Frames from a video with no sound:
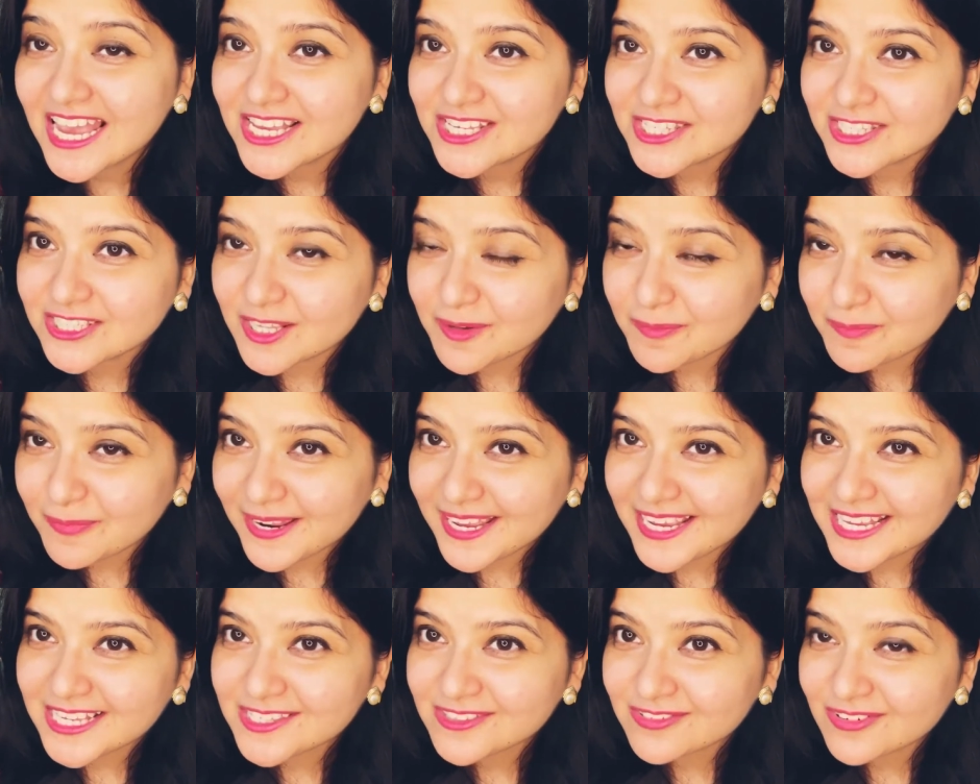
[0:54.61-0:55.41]
So the
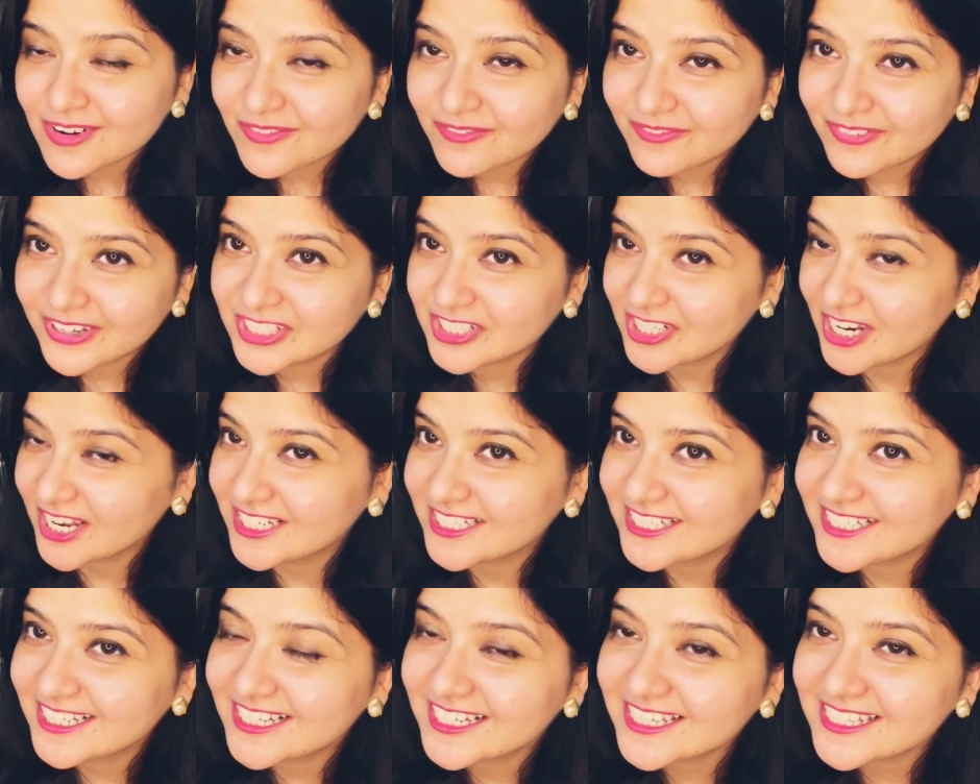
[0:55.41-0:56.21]
place from which
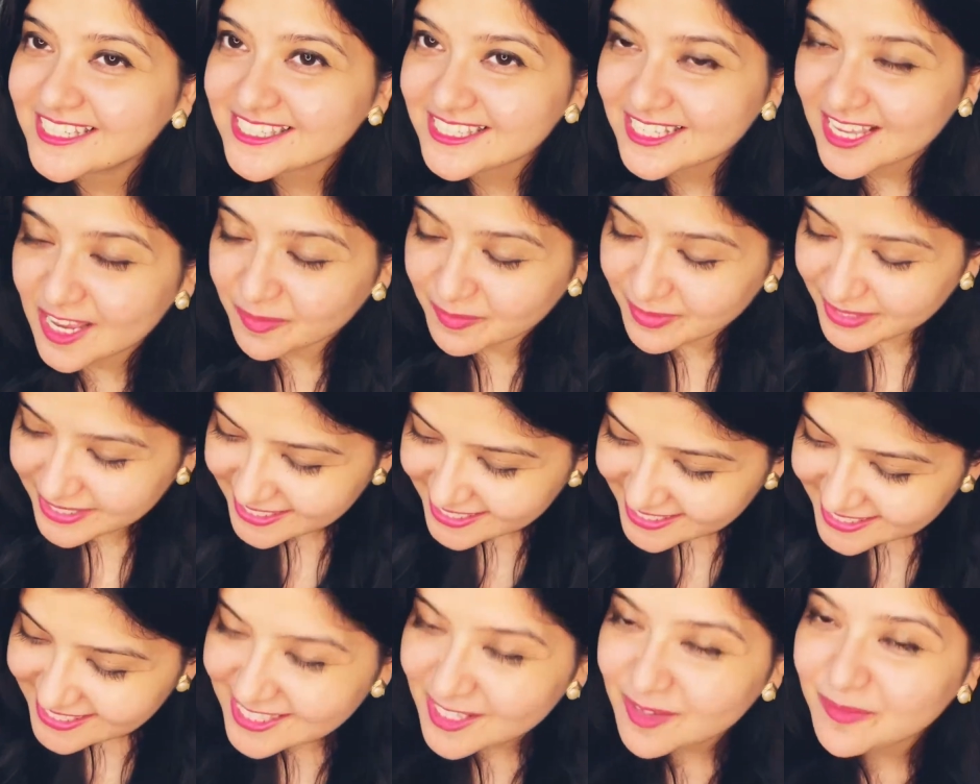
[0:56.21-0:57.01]
our tears come
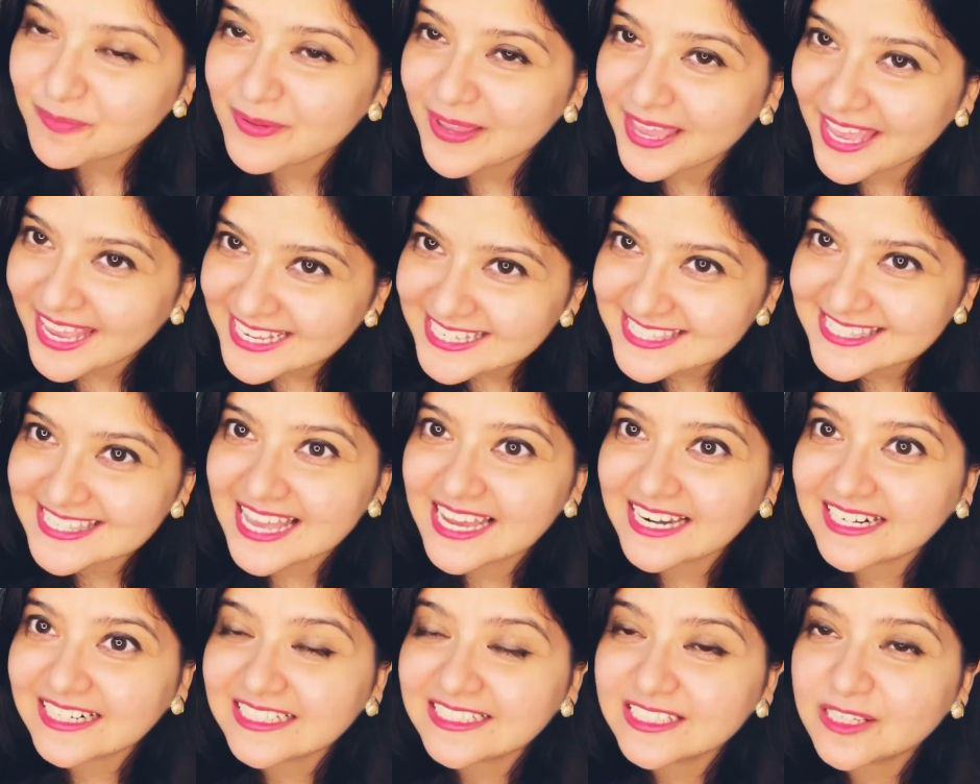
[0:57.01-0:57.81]
is
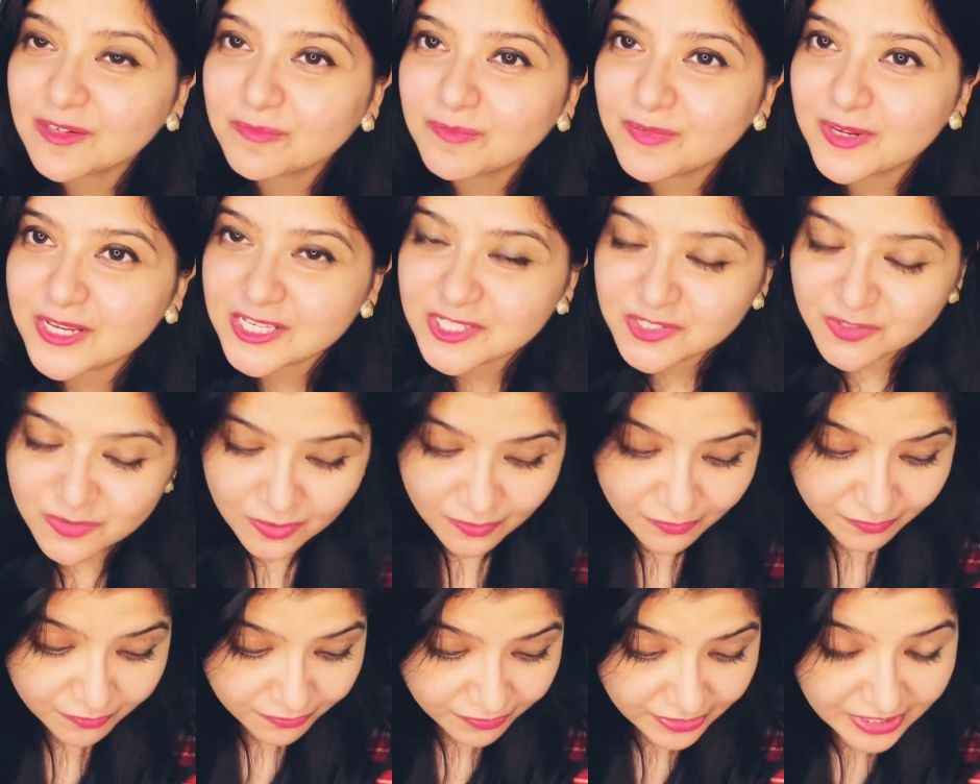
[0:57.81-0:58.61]
exactly the place
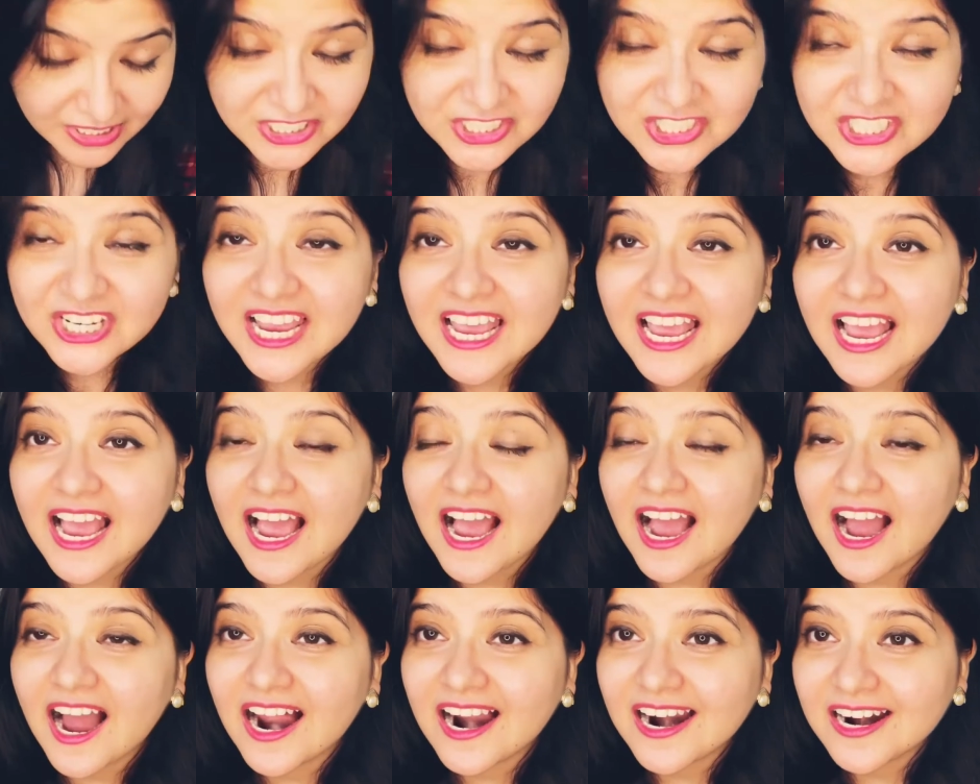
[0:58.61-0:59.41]
from which
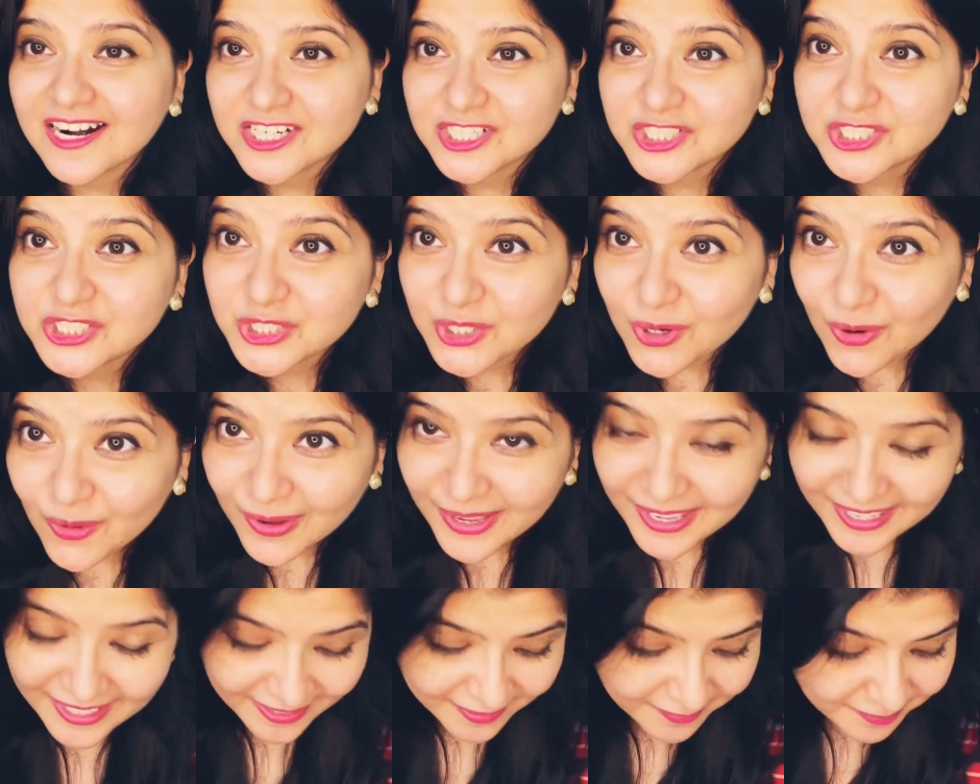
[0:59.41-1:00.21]
our
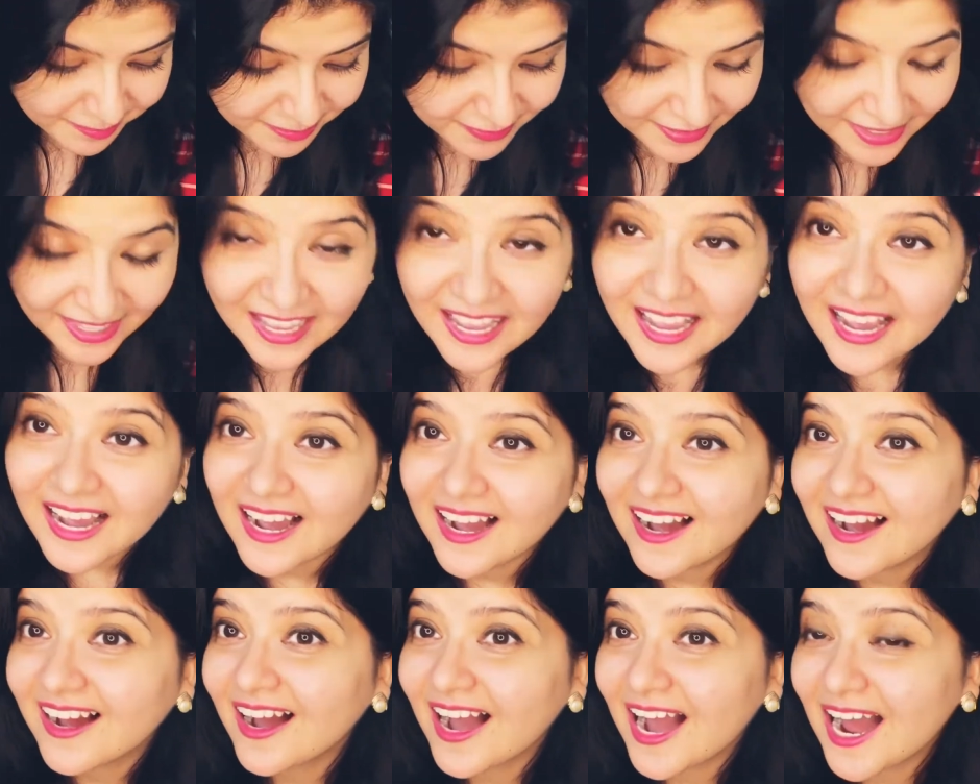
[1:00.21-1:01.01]

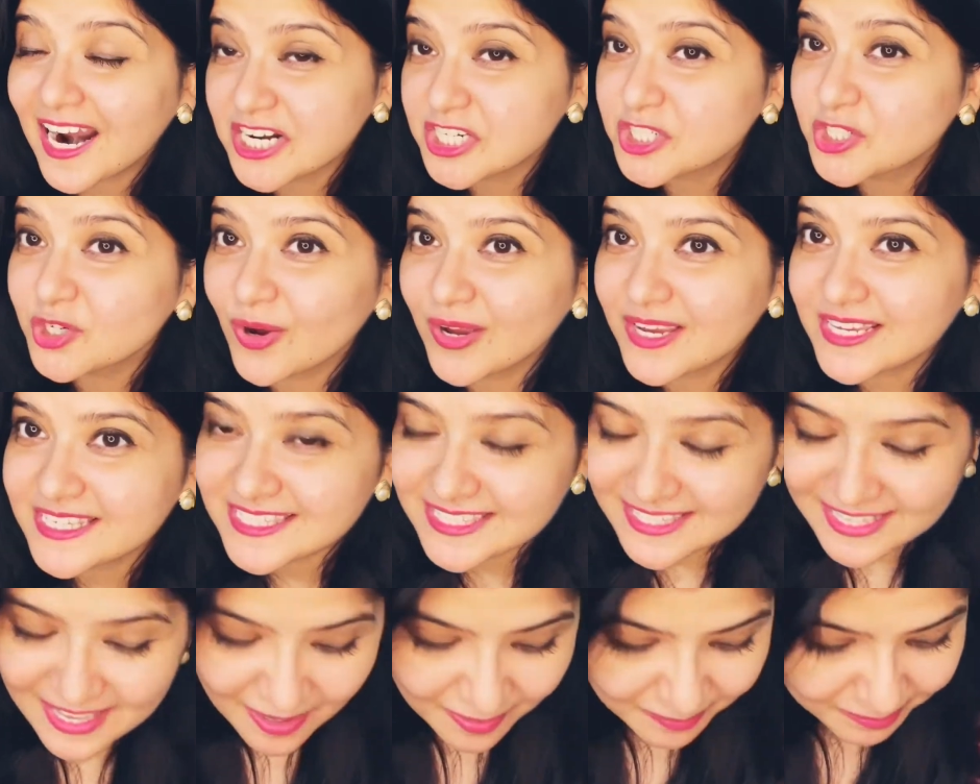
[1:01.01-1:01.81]
joys
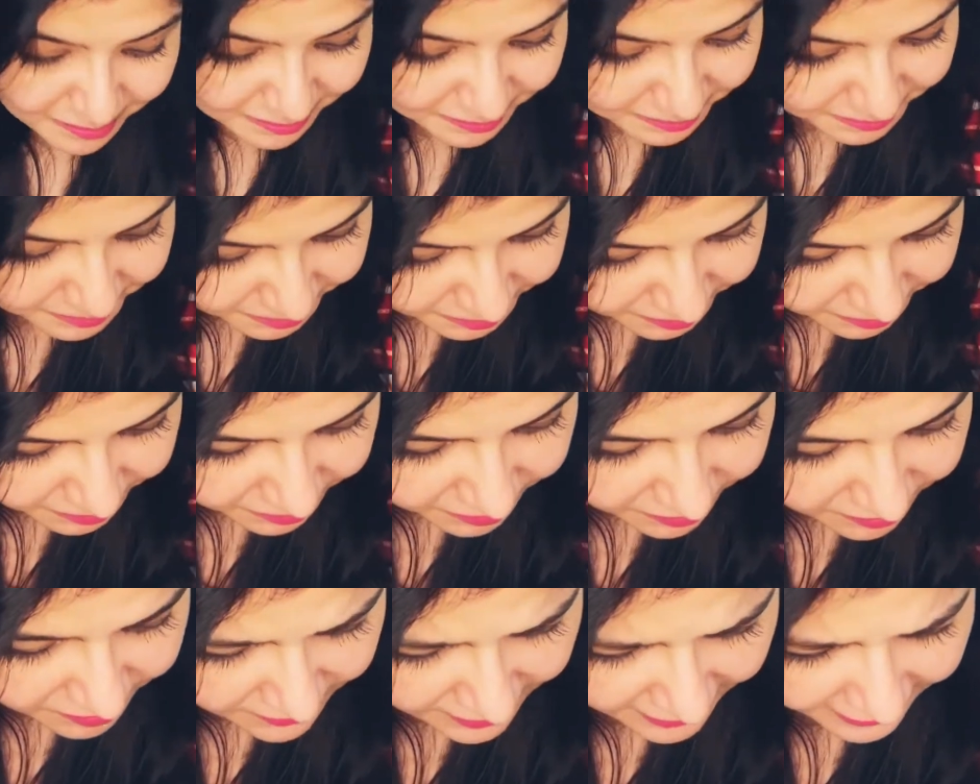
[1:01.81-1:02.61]
come.
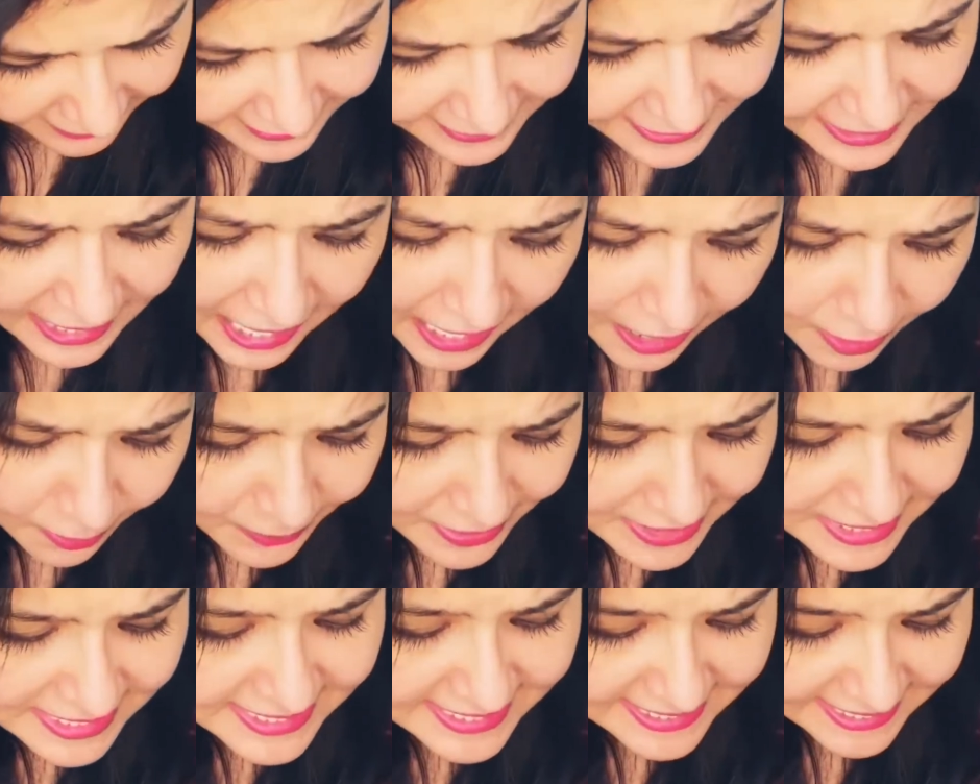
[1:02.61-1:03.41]
And how
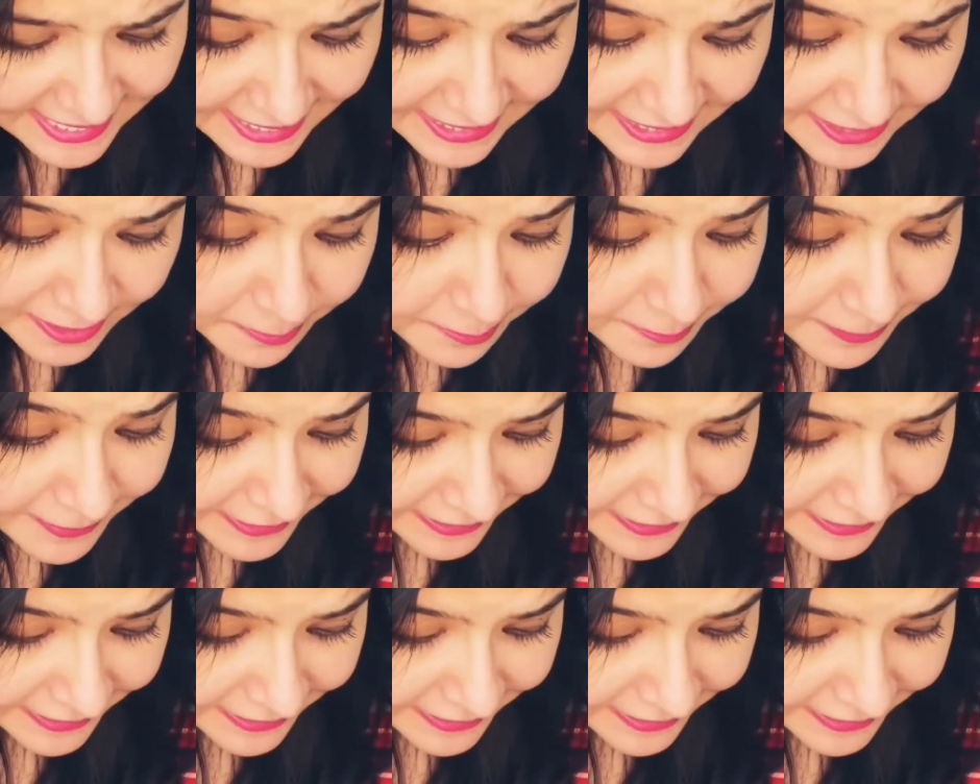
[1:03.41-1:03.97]
else can it be?